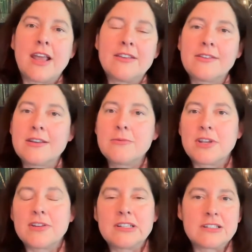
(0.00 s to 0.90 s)
and see
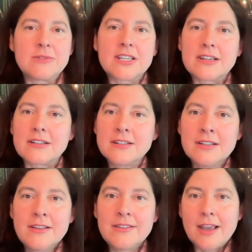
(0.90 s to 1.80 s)
what you can do with it.
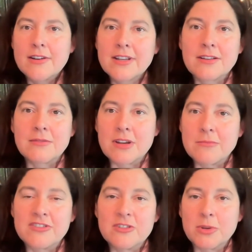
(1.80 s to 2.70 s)
See how it can
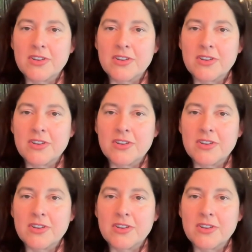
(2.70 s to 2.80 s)
improve your